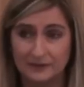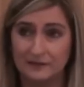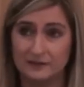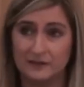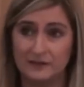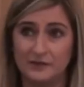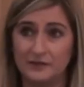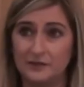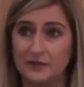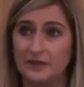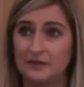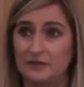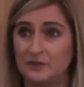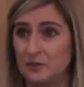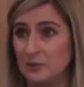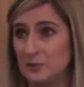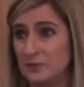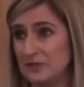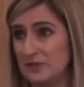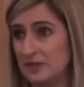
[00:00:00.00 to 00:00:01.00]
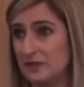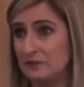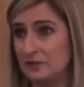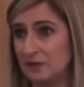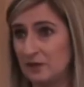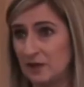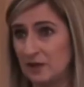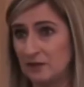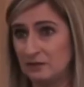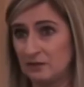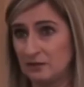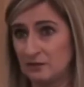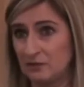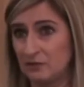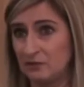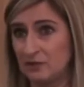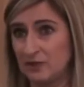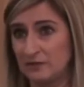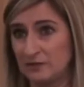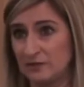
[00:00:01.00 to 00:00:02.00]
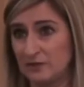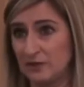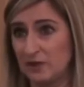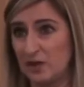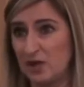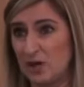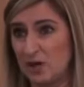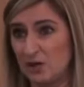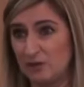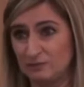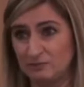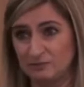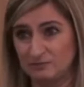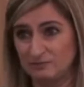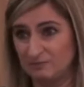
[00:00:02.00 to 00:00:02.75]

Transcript: Then they're getting up at 7 o'clock and they're driving their car.